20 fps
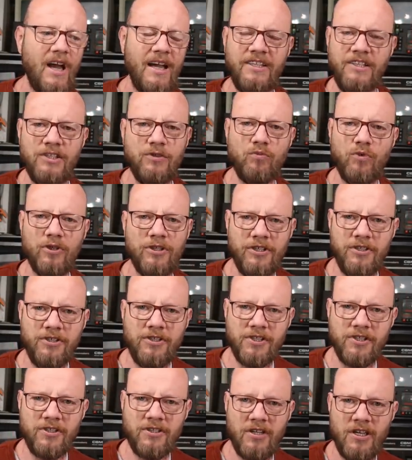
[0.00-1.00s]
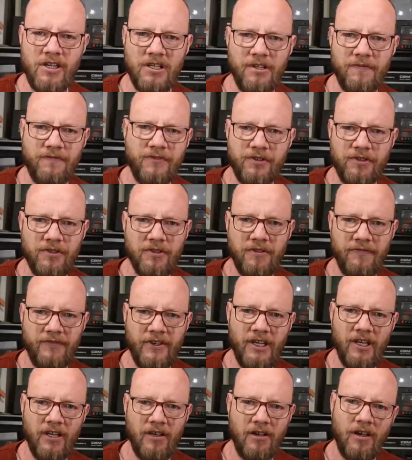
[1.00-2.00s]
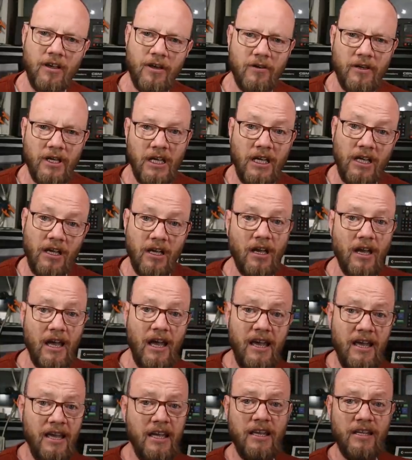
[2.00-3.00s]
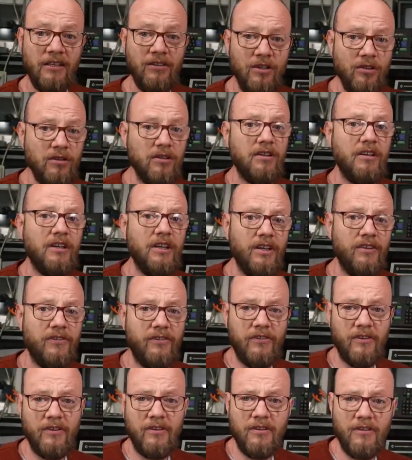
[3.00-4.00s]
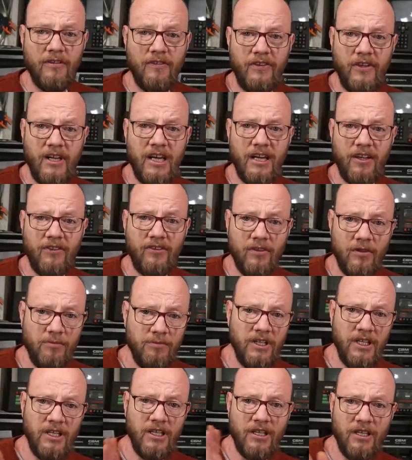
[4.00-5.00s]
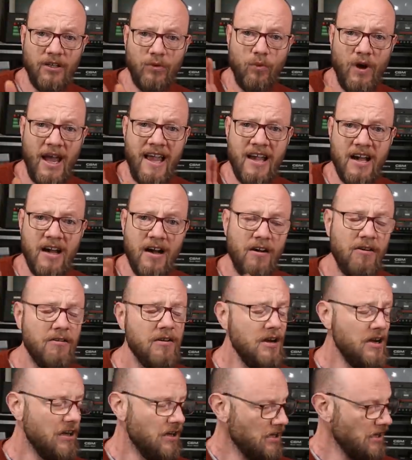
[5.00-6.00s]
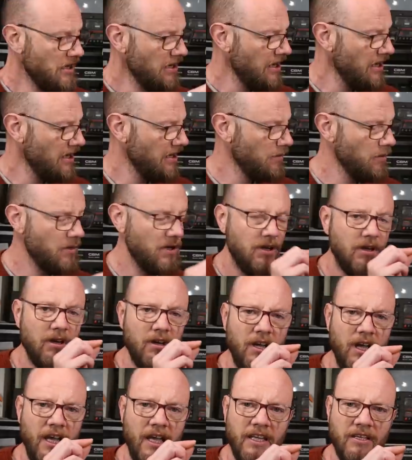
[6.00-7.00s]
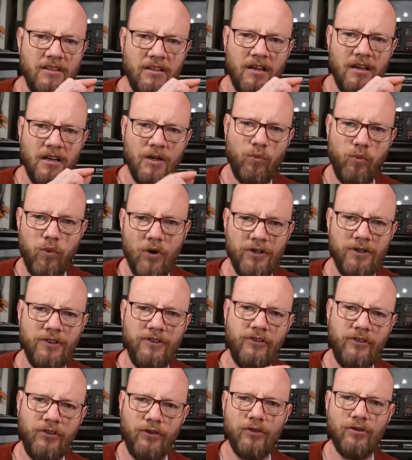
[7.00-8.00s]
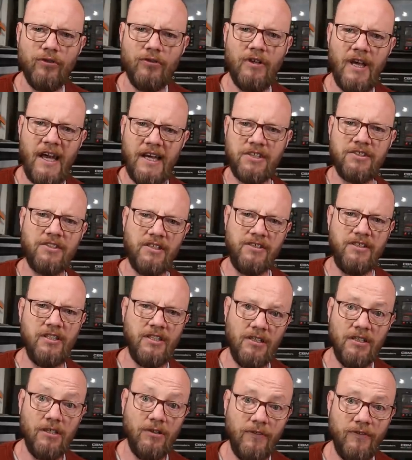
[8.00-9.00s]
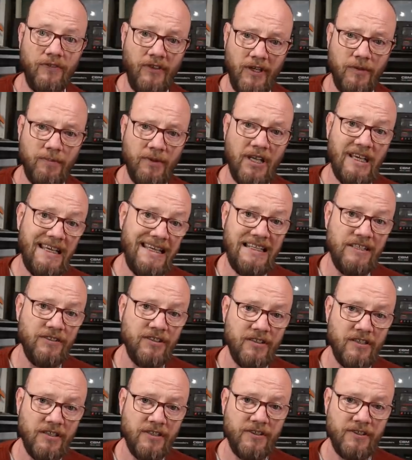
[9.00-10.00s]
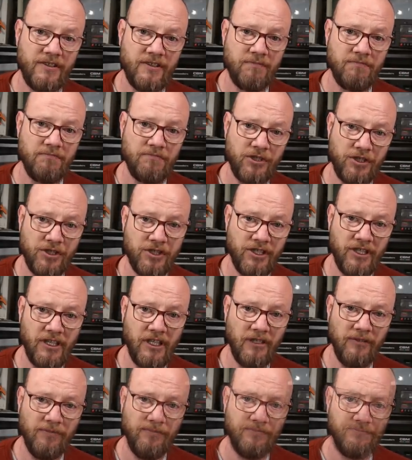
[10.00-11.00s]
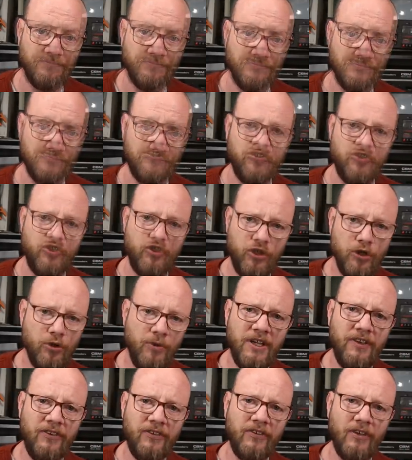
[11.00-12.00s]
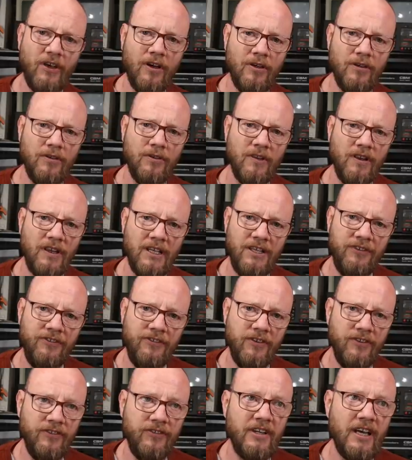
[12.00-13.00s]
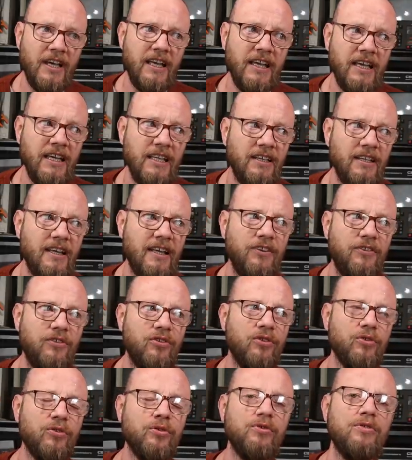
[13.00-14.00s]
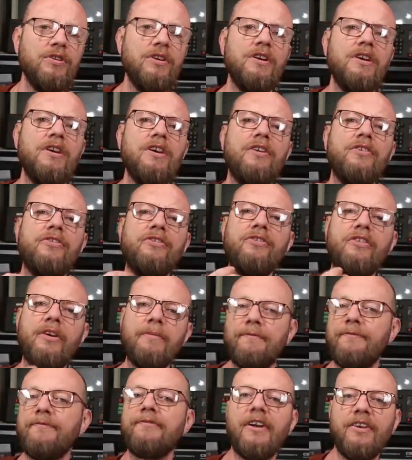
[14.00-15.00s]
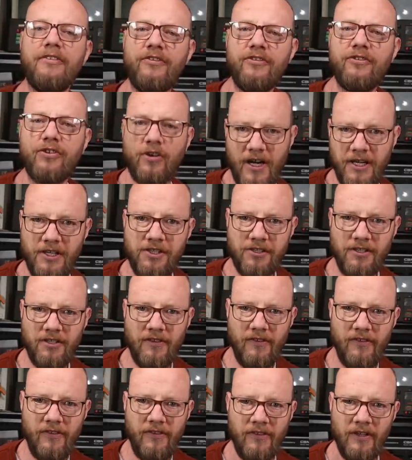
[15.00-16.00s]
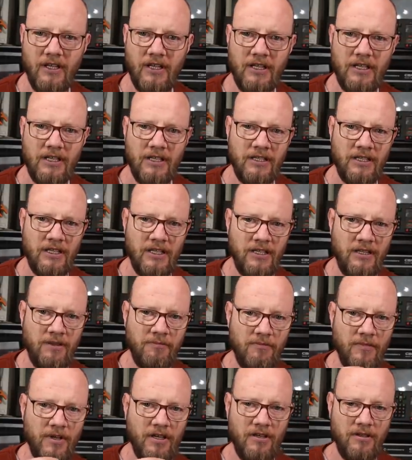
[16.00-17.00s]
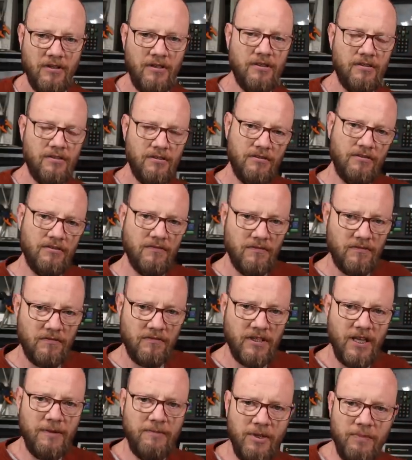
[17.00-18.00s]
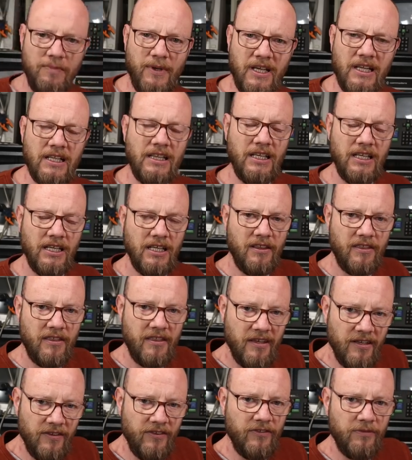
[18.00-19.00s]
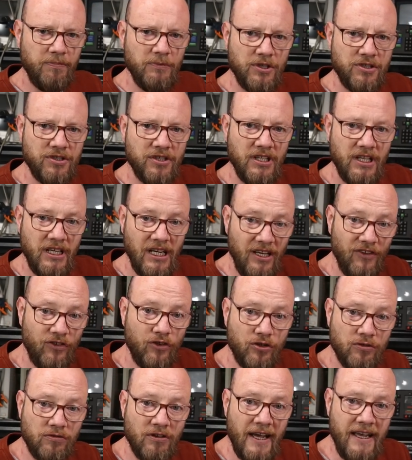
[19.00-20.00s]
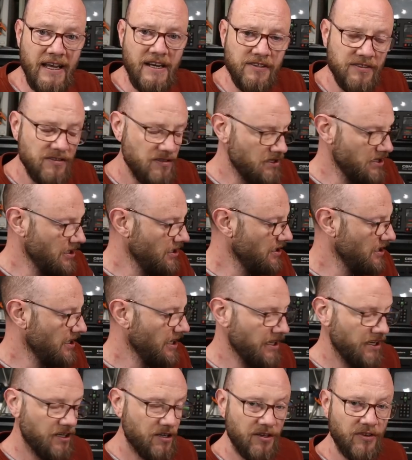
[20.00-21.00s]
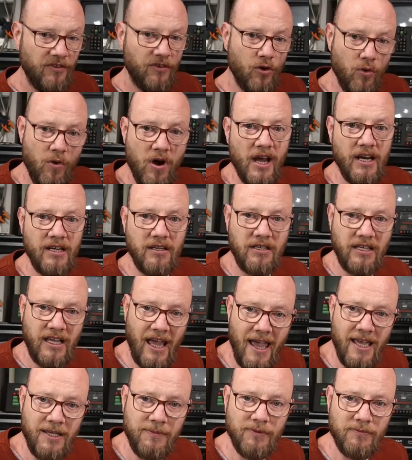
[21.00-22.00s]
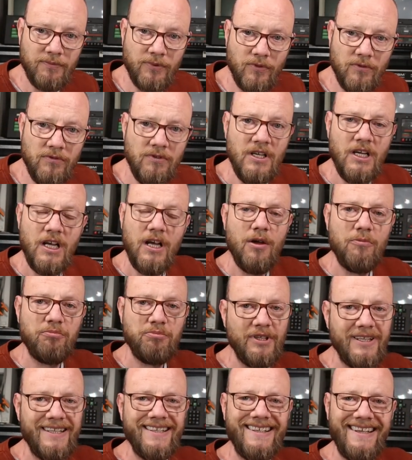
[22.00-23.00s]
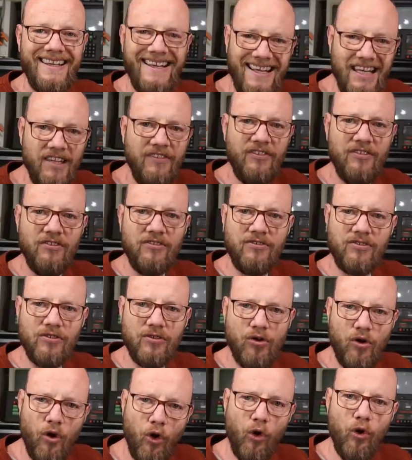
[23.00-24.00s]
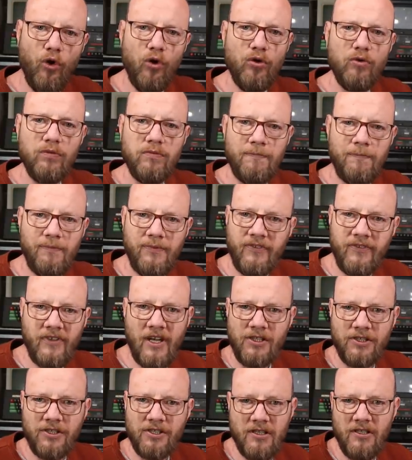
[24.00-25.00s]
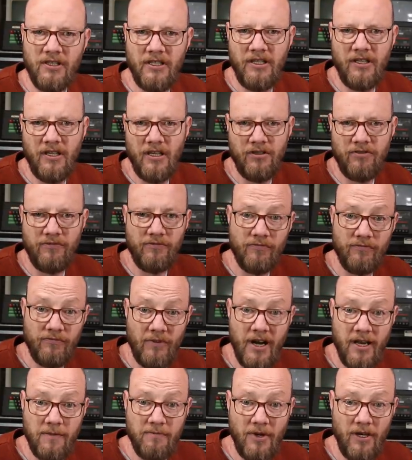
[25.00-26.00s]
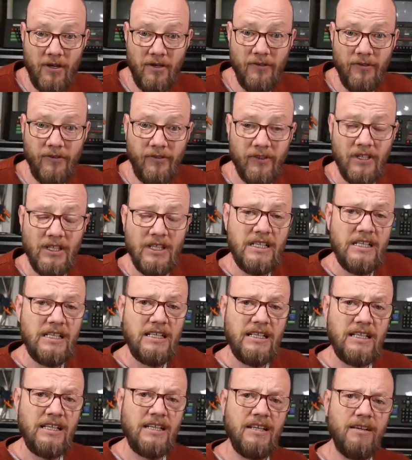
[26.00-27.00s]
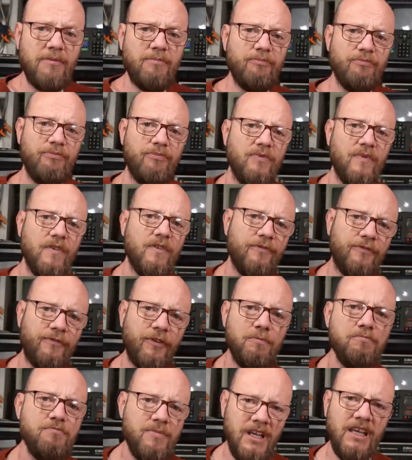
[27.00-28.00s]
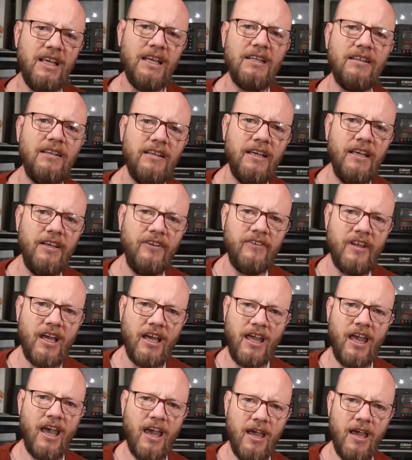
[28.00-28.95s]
I didn't want to just kind of shoot a video going, hey, look, it's a ZX Omni, wow. And I wanted to actually dig a little deeper into this machine. And doing so, let's just say it led to some frustrations. Let me be clear, this machine is great and it is quite capable, but it isn't all sunshine and rainbows. For me, at least, that